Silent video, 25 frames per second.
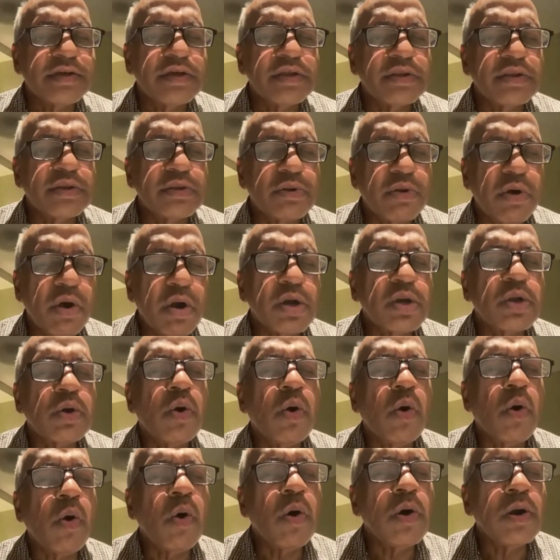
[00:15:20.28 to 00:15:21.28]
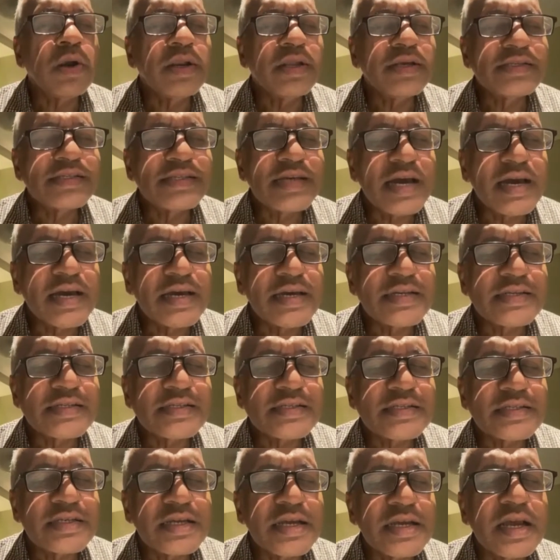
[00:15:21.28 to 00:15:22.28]
not all
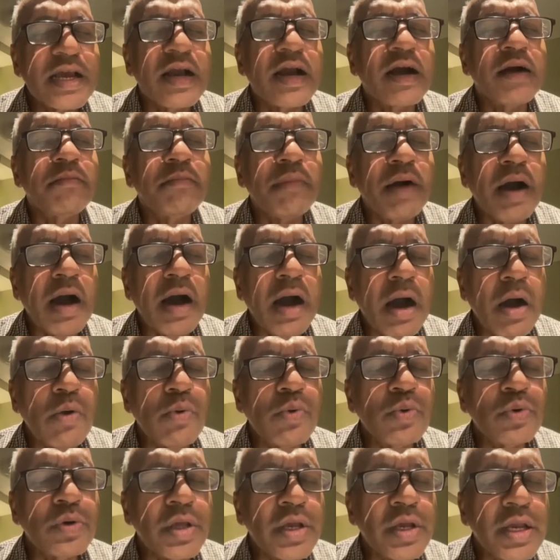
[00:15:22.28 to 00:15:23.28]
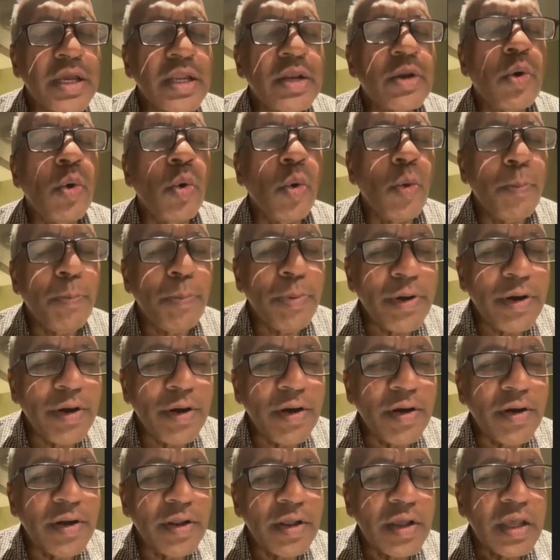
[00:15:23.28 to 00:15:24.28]
desires come out in
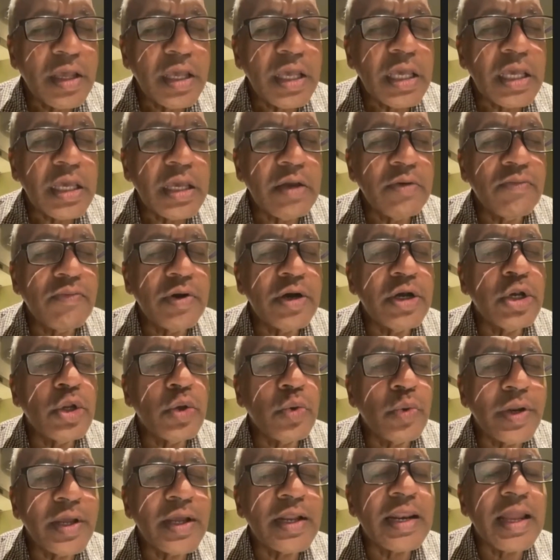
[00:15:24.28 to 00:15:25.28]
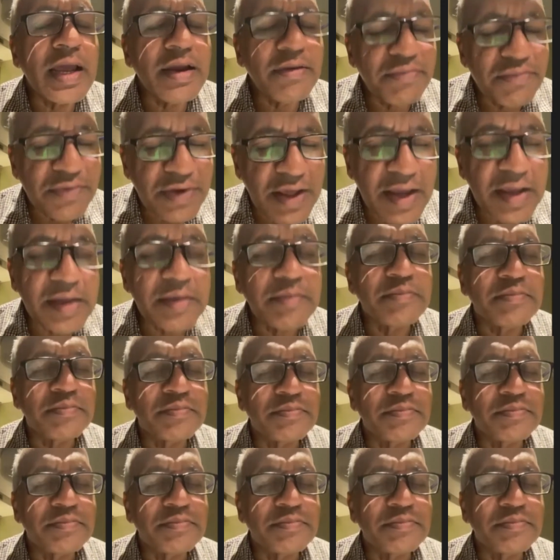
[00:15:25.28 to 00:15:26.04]
open even during lifetime.